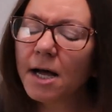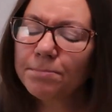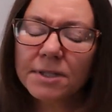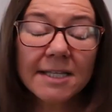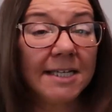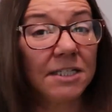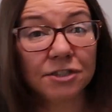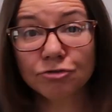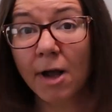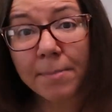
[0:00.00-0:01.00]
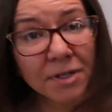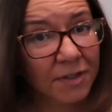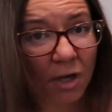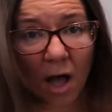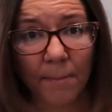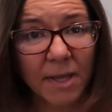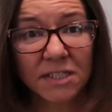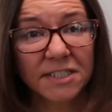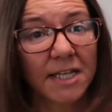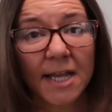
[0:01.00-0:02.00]
please drop it in the
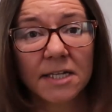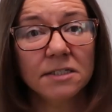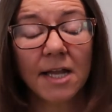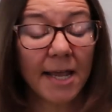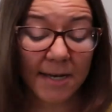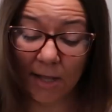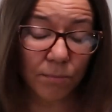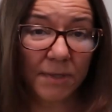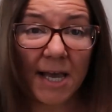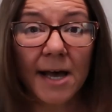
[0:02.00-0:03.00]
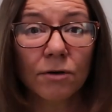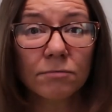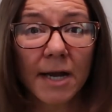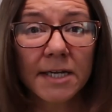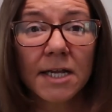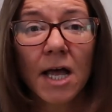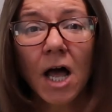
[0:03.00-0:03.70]
comments and help me out, right?